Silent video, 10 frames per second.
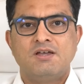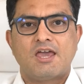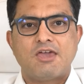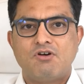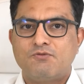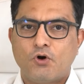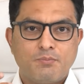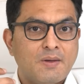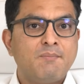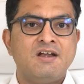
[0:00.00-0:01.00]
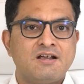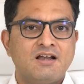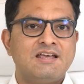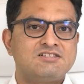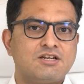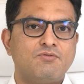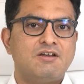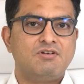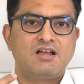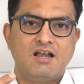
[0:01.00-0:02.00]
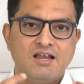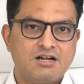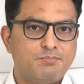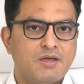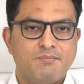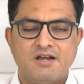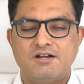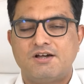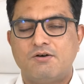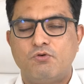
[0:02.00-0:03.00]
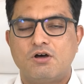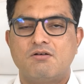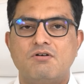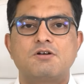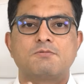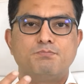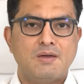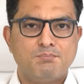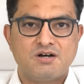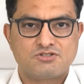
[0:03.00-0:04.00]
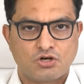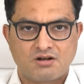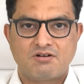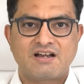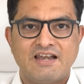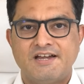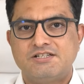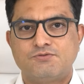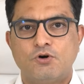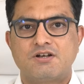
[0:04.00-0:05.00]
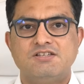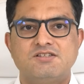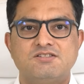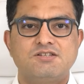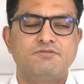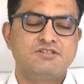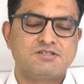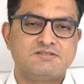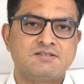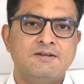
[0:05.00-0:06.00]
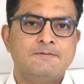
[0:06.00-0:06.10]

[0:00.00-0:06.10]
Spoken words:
Even for payment collection, when we collect payment for our members or our clients for research services,